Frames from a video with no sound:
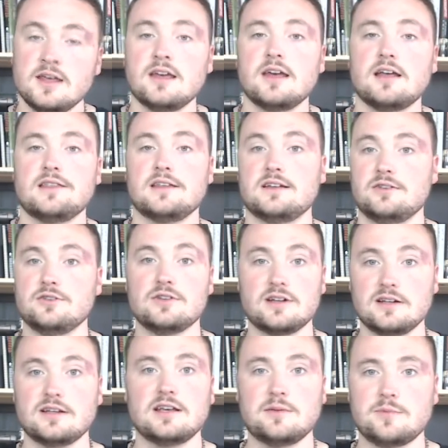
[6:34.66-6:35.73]
And then you
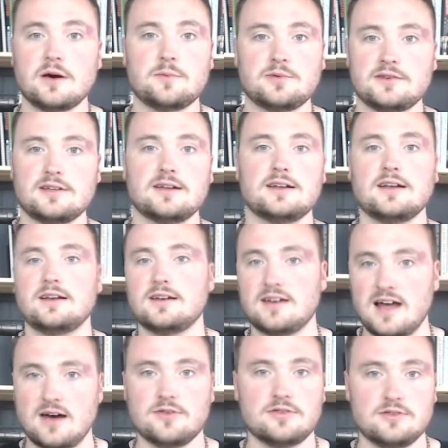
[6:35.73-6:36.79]
didn't keep up with it, and
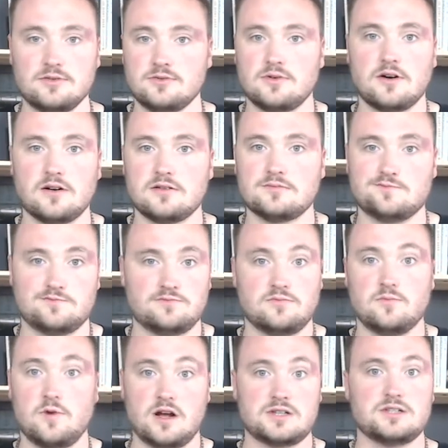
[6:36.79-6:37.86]
now you are
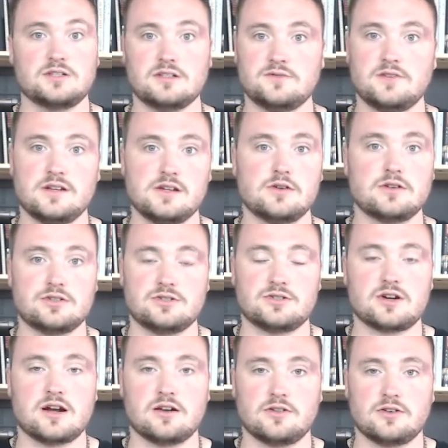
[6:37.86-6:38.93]
watching this video because you're
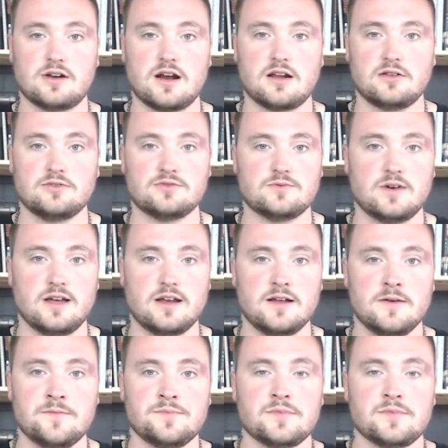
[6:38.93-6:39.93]
trying to learn how to lose weight.